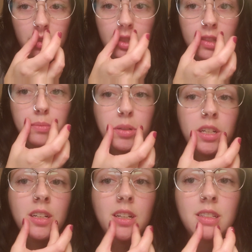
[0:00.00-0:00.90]
This
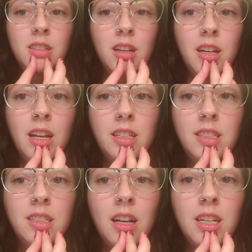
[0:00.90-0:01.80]
part is not as
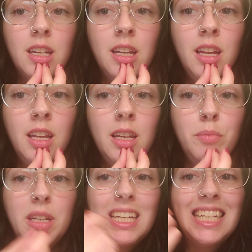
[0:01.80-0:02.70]
sunken
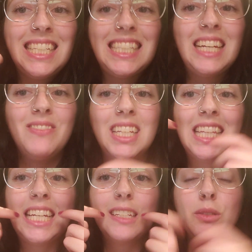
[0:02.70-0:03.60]
in because
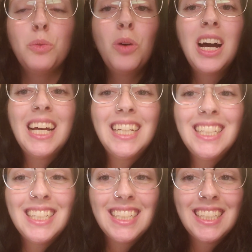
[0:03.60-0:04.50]
everything is wide.